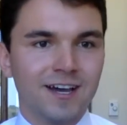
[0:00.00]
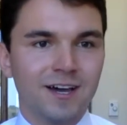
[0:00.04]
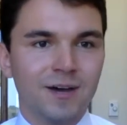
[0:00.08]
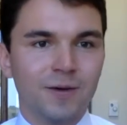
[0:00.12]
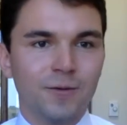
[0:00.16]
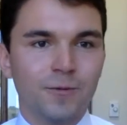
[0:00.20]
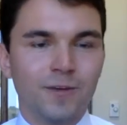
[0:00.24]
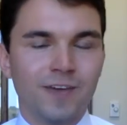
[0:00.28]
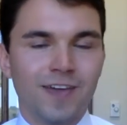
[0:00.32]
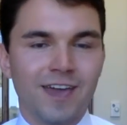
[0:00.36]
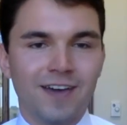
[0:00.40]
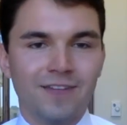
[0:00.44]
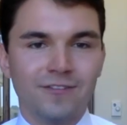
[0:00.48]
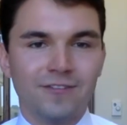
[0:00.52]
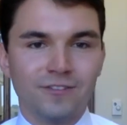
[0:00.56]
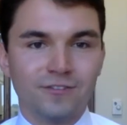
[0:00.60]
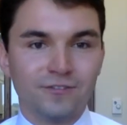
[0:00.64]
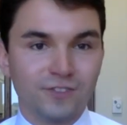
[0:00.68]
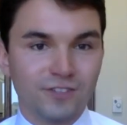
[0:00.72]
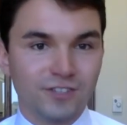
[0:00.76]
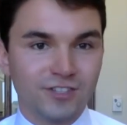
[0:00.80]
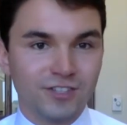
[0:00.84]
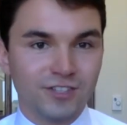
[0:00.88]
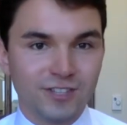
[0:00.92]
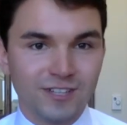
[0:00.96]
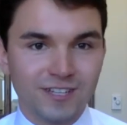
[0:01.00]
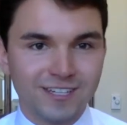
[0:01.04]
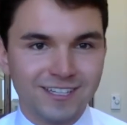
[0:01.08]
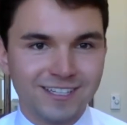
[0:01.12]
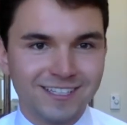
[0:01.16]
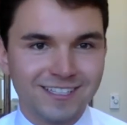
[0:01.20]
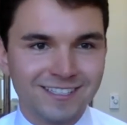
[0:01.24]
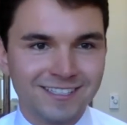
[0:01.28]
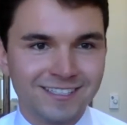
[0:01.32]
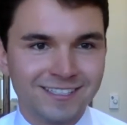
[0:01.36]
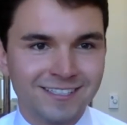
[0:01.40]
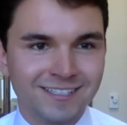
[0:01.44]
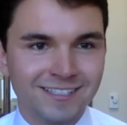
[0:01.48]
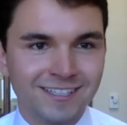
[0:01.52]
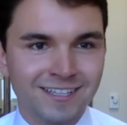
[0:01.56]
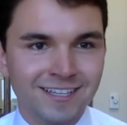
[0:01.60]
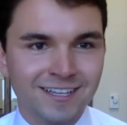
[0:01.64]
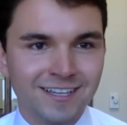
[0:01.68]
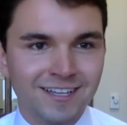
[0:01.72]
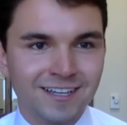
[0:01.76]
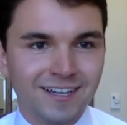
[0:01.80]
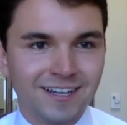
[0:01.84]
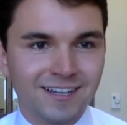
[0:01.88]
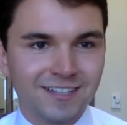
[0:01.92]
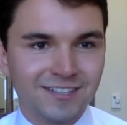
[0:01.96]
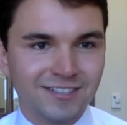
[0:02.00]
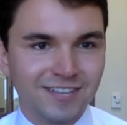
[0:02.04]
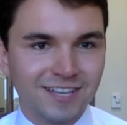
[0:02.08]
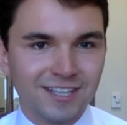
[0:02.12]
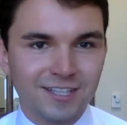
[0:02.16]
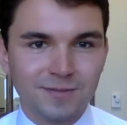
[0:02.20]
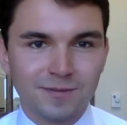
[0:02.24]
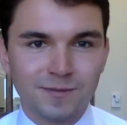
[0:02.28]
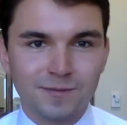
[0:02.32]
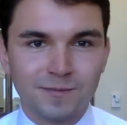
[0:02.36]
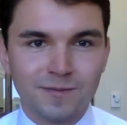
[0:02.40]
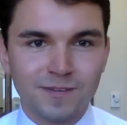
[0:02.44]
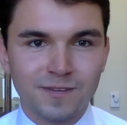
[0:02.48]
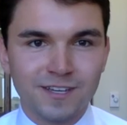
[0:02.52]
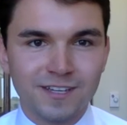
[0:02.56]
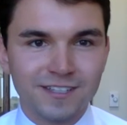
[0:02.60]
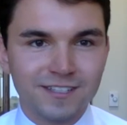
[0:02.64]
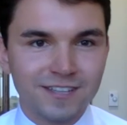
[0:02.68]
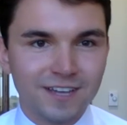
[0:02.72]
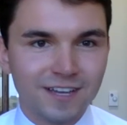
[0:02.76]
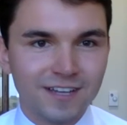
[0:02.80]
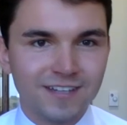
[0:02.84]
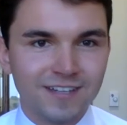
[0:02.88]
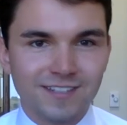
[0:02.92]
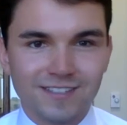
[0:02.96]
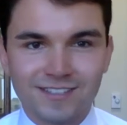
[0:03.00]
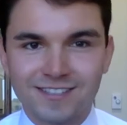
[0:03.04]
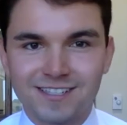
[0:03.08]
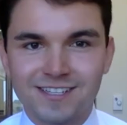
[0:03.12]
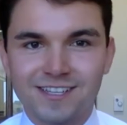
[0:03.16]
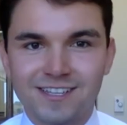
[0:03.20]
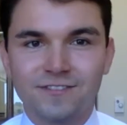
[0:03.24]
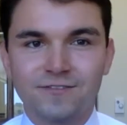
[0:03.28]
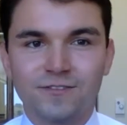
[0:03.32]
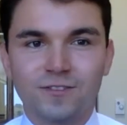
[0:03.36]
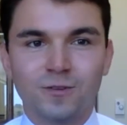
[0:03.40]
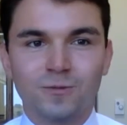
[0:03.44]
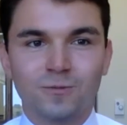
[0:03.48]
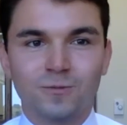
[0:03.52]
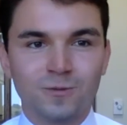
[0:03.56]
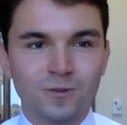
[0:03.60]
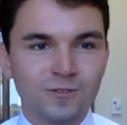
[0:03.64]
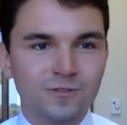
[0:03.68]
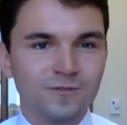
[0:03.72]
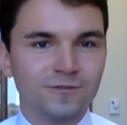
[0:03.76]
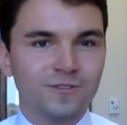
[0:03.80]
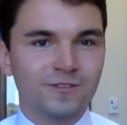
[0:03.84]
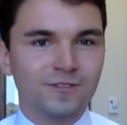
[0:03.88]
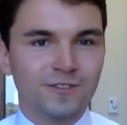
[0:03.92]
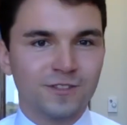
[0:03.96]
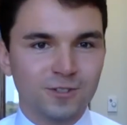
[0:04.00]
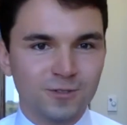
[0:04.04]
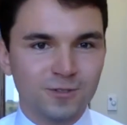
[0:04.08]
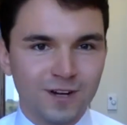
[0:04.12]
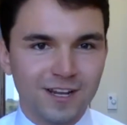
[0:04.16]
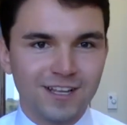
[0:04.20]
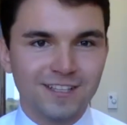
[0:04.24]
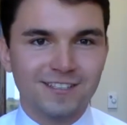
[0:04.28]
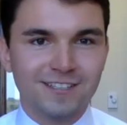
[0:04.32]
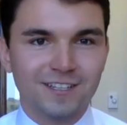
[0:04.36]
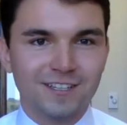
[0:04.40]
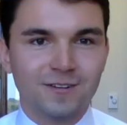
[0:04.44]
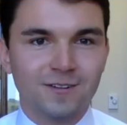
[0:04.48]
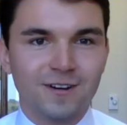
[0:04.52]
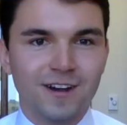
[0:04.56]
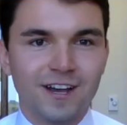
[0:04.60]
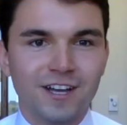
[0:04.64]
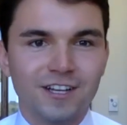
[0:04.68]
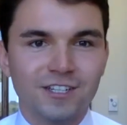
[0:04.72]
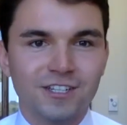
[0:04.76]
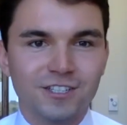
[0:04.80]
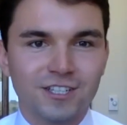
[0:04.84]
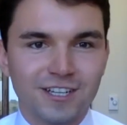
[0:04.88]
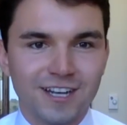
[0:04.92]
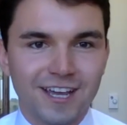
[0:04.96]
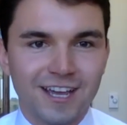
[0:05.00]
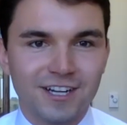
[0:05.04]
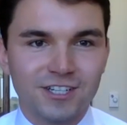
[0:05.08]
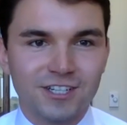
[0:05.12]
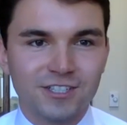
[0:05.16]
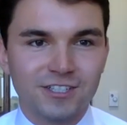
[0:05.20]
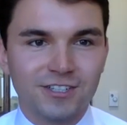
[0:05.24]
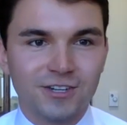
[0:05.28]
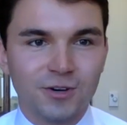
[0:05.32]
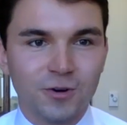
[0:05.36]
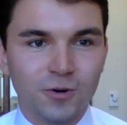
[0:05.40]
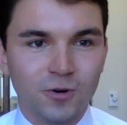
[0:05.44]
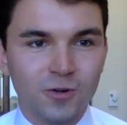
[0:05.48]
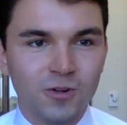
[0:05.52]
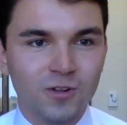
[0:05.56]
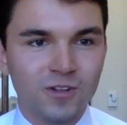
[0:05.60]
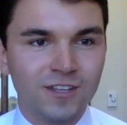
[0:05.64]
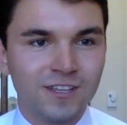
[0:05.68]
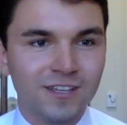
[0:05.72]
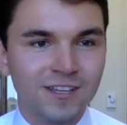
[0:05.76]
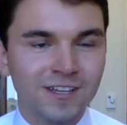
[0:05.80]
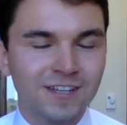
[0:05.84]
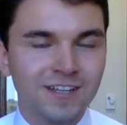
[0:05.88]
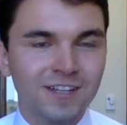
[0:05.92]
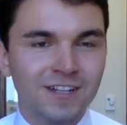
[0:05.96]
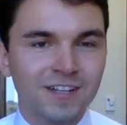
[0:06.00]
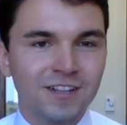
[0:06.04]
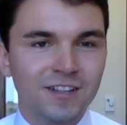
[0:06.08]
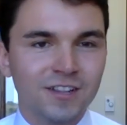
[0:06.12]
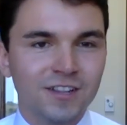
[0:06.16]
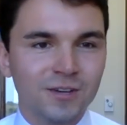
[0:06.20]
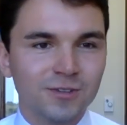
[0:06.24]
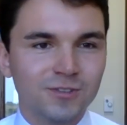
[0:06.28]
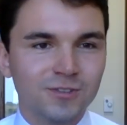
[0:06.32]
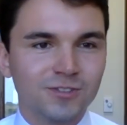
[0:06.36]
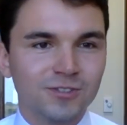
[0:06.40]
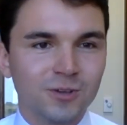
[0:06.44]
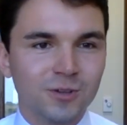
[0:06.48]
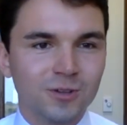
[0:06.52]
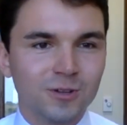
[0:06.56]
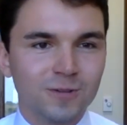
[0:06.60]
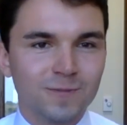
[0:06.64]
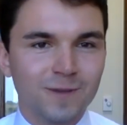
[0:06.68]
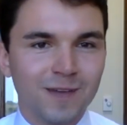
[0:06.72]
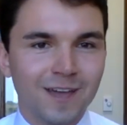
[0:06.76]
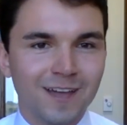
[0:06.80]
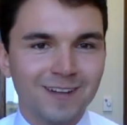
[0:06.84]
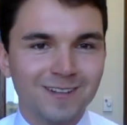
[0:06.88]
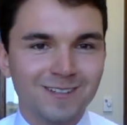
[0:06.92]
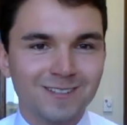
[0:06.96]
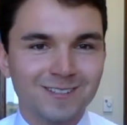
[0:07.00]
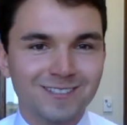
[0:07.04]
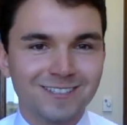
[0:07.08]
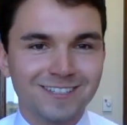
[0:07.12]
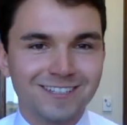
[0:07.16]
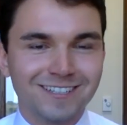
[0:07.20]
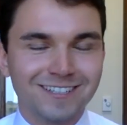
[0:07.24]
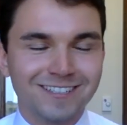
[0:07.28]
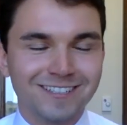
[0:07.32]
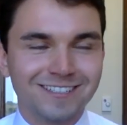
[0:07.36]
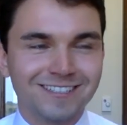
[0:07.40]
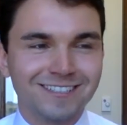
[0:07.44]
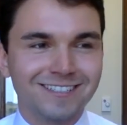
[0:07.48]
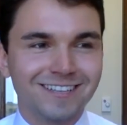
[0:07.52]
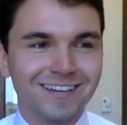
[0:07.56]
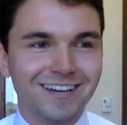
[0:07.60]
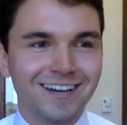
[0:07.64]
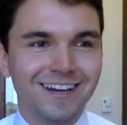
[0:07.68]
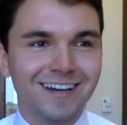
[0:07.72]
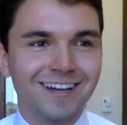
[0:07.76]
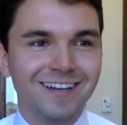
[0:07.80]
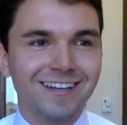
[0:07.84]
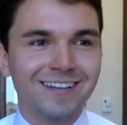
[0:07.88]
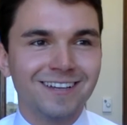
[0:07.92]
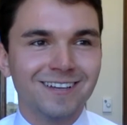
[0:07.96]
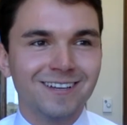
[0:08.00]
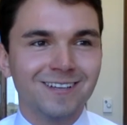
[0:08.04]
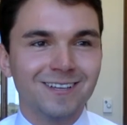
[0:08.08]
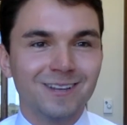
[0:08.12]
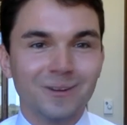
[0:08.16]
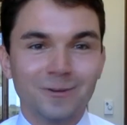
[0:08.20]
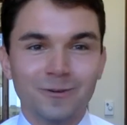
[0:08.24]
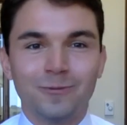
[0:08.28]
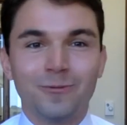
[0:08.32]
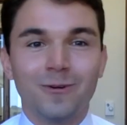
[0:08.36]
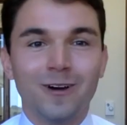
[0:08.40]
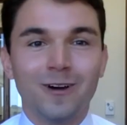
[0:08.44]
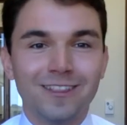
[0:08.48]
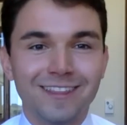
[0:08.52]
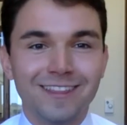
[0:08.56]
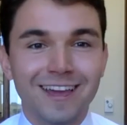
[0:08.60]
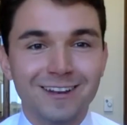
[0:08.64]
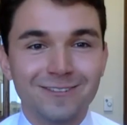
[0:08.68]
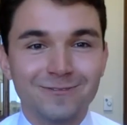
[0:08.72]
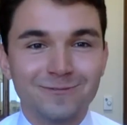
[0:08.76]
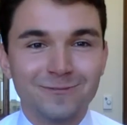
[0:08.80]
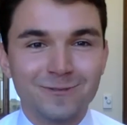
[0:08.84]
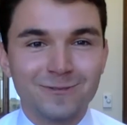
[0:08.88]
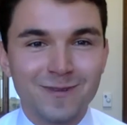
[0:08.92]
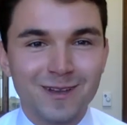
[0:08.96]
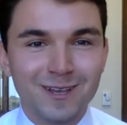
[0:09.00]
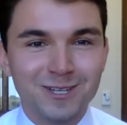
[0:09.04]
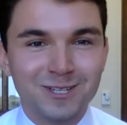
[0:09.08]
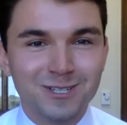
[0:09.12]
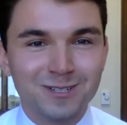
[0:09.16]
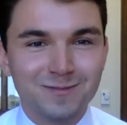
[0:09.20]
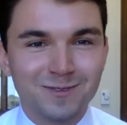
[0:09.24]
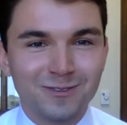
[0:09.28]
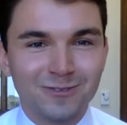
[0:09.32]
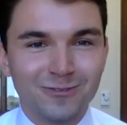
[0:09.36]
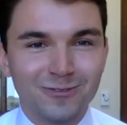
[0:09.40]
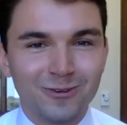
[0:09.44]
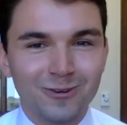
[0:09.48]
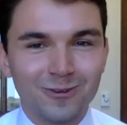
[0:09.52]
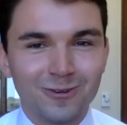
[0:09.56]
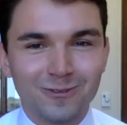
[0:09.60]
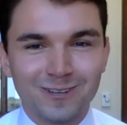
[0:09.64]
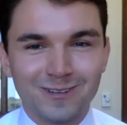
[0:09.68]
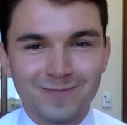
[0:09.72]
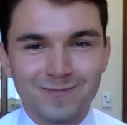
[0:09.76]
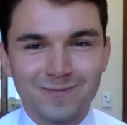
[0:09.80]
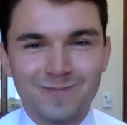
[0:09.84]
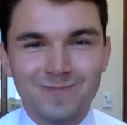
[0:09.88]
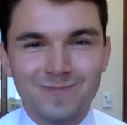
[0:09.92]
We have a facilities assessment being done to see if the roof of the transit garage can actually hold those solar panels, because we want that information before we